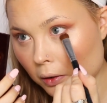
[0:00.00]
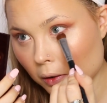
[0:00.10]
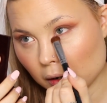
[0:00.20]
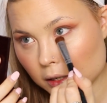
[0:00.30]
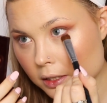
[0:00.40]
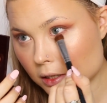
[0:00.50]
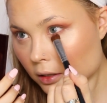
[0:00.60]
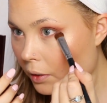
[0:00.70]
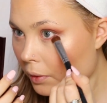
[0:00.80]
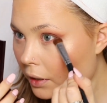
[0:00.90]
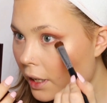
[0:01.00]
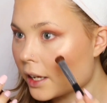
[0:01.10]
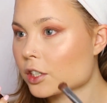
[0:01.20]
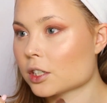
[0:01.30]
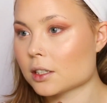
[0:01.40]
across the lower
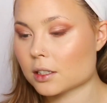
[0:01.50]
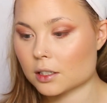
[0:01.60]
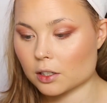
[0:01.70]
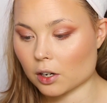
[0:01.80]
lashes.